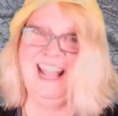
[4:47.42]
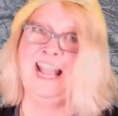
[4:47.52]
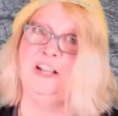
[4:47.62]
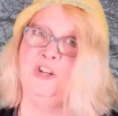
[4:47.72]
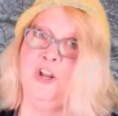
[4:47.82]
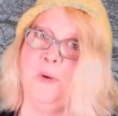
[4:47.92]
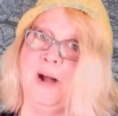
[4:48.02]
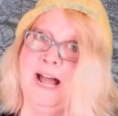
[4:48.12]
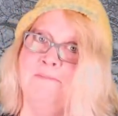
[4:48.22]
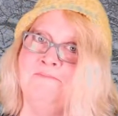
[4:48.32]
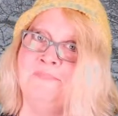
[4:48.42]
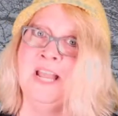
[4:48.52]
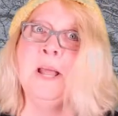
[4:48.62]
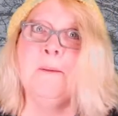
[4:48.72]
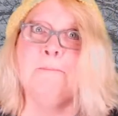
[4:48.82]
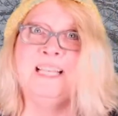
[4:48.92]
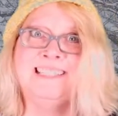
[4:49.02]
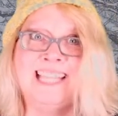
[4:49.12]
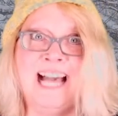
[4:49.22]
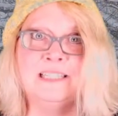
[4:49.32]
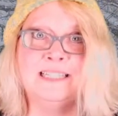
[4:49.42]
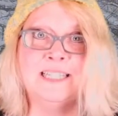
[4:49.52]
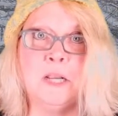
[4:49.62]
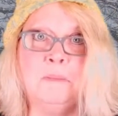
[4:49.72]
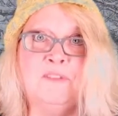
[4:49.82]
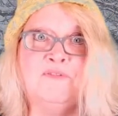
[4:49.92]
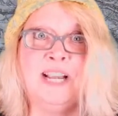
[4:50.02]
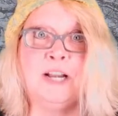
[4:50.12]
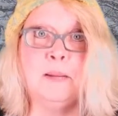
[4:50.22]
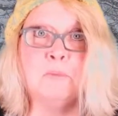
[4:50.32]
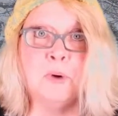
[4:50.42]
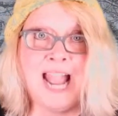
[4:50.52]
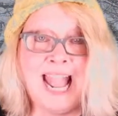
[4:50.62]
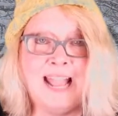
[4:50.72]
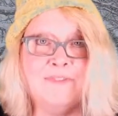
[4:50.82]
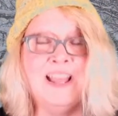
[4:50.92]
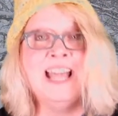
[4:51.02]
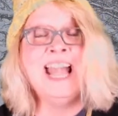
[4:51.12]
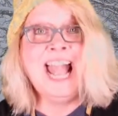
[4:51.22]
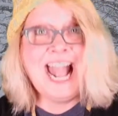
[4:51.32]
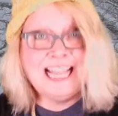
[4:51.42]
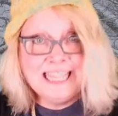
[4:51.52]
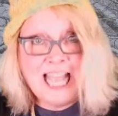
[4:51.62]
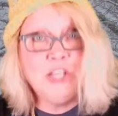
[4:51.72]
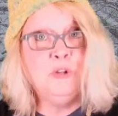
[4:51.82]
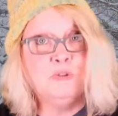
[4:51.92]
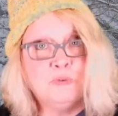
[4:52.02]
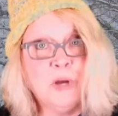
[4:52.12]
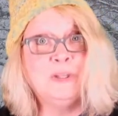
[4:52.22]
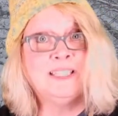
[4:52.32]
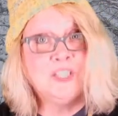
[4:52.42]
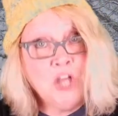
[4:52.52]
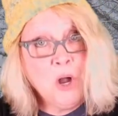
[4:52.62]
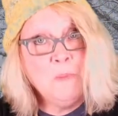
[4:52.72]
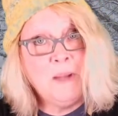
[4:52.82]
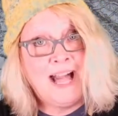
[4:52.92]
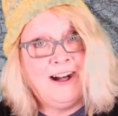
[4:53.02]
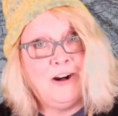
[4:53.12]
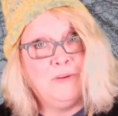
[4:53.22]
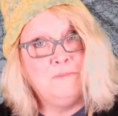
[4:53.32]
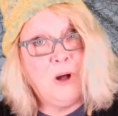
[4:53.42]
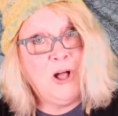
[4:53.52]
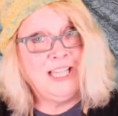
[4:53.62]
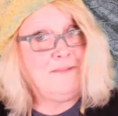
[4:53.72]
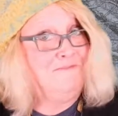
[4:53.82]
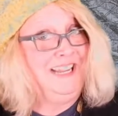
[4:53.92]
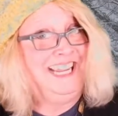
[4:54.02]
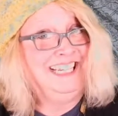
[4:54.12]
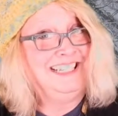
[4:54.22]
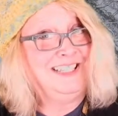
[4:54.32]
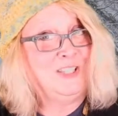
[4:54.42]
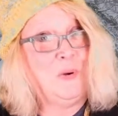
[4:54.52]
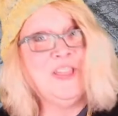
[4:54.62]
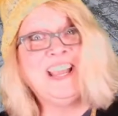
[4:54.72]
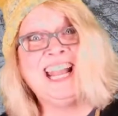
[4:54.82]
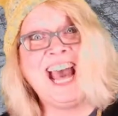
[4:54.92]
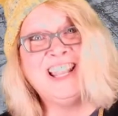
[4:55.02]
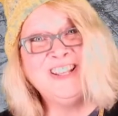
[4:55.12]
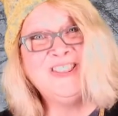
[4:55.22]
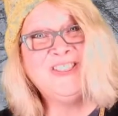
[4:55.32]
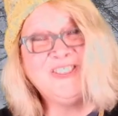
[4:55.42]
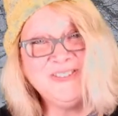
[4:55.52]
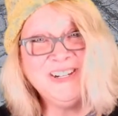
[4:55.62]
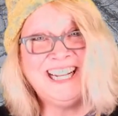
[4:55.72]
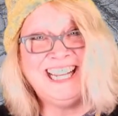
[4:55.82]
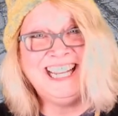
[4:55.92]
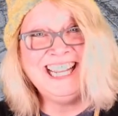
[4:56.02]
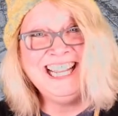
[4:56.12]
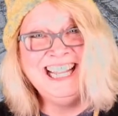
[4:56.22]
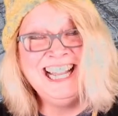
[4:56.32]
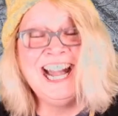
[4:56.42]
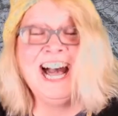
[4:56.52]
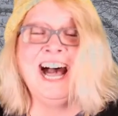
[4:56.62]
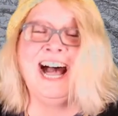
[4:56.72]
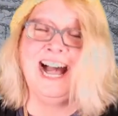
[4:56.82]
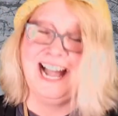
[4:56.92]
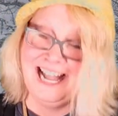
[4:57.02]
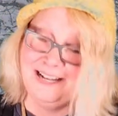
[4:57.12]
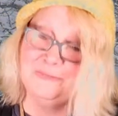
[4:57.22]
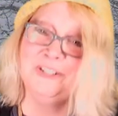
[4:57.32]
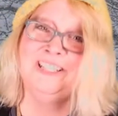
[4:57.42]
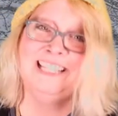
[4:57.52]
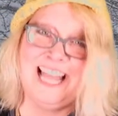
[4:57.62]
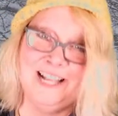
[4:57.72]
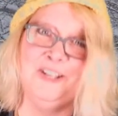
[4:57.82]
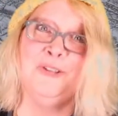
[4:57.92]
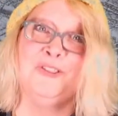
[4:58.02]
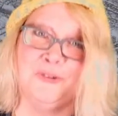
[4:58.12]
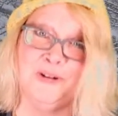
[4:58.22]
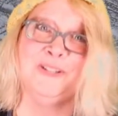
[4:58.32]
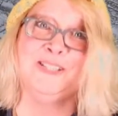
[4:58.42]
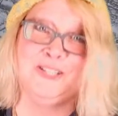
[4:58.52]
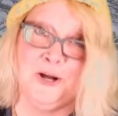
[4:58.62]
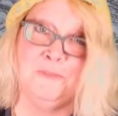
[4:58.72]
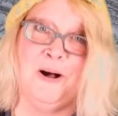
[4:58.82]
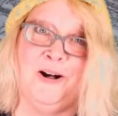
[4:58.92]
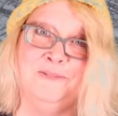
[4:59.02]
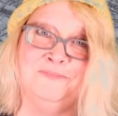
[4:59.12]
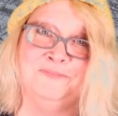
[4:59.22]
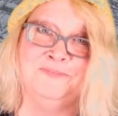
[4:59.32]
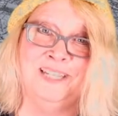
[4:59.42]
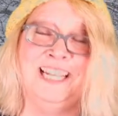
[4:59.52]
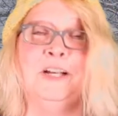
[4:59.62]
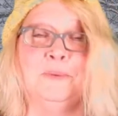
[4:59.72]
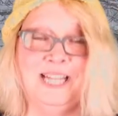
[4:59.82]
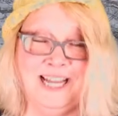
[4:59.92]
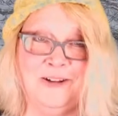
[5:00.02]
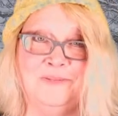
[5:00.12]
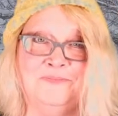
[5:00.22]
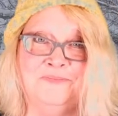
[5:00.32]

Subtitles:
And you know what? Miss Kelly's going to be very brave and let you throw a snowball at me. So on the count of 3, I will let you throw a snowball. Here we go.